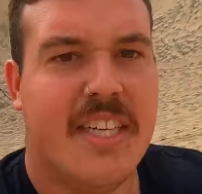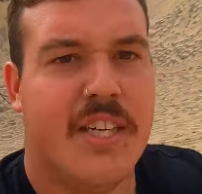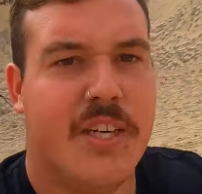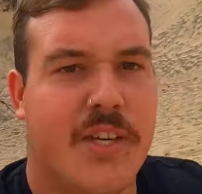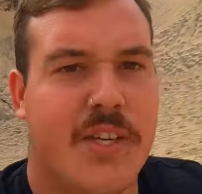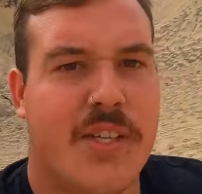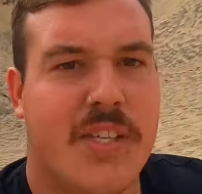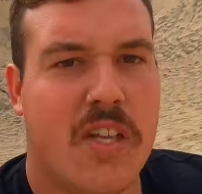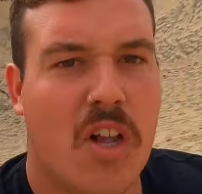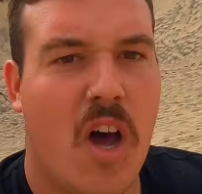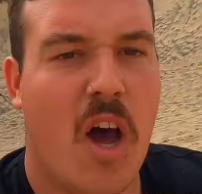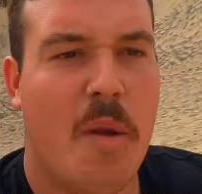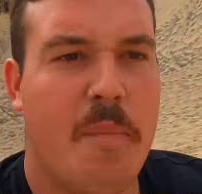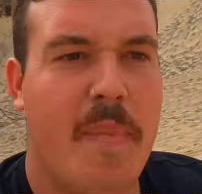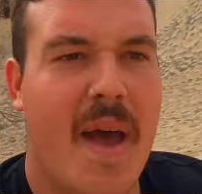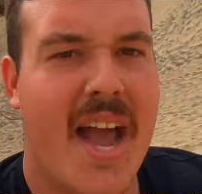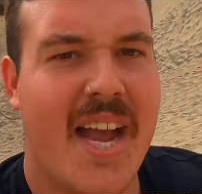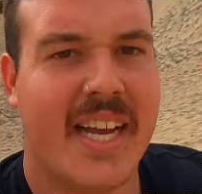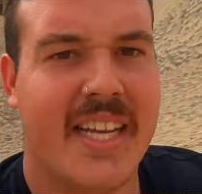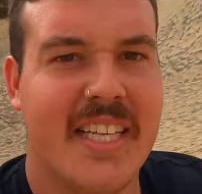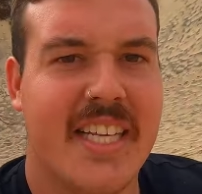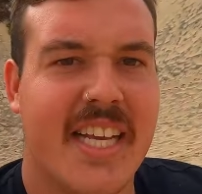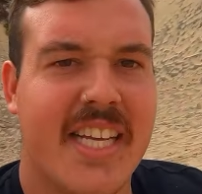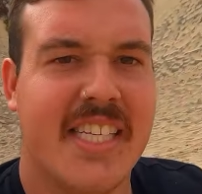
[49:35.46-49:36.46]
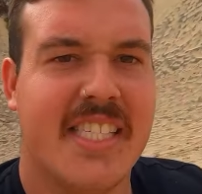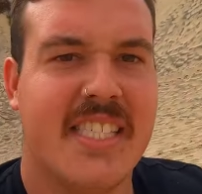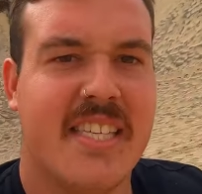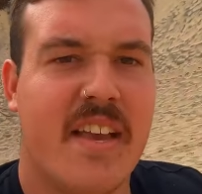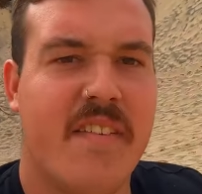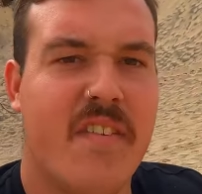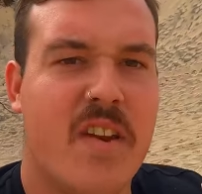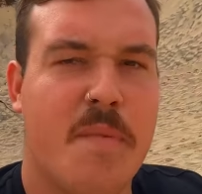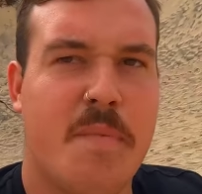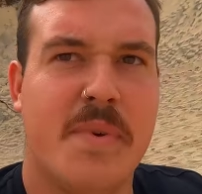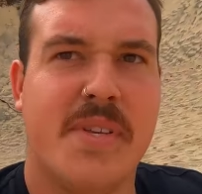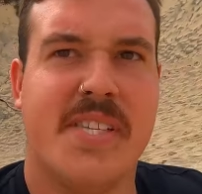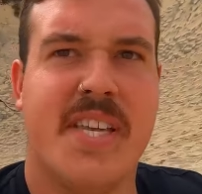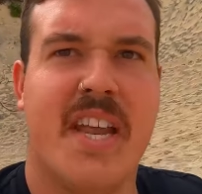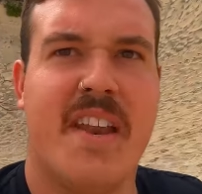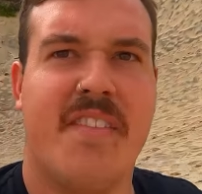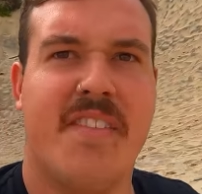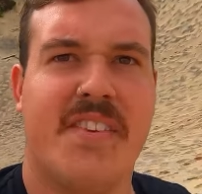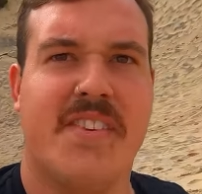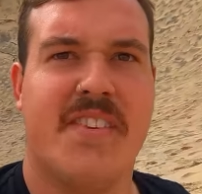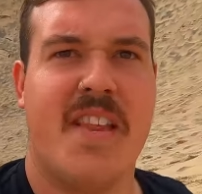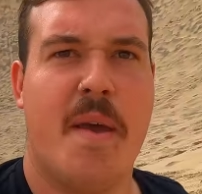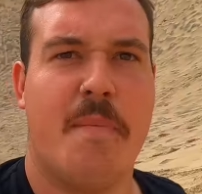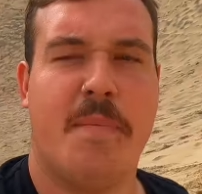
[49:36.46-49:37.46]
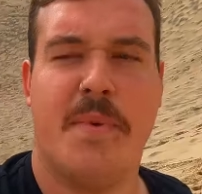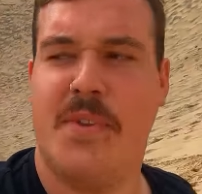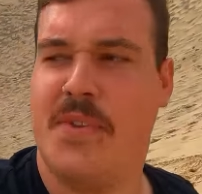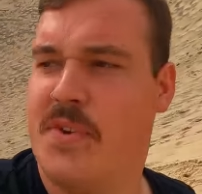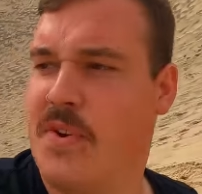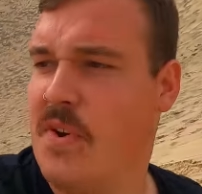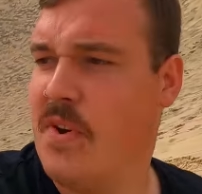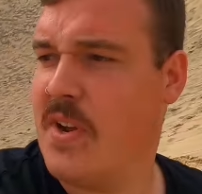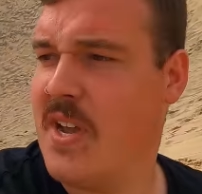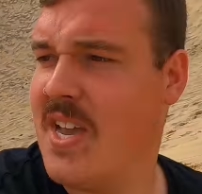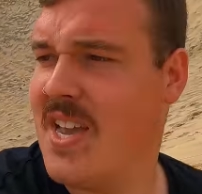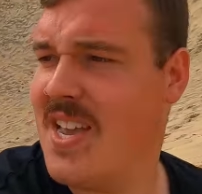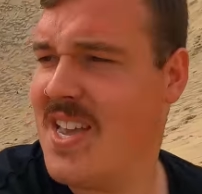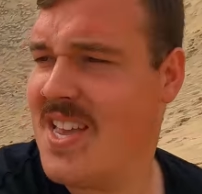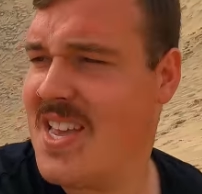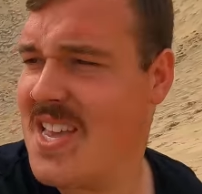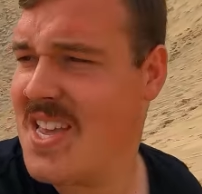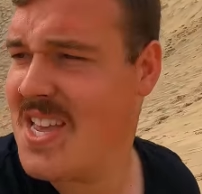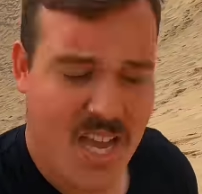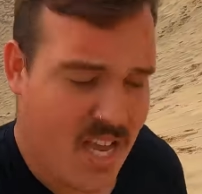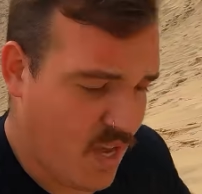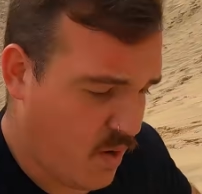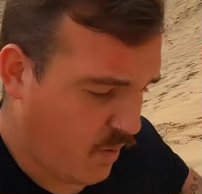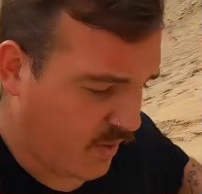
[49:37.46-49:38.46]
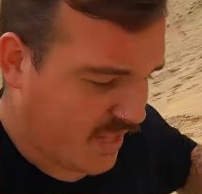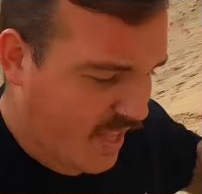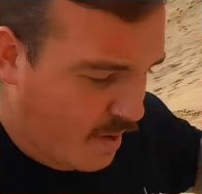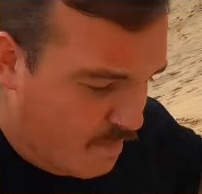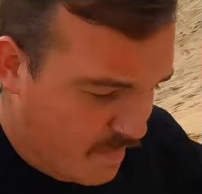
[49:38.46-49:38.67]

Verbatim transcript: you slide back at least 70% of the step you took. What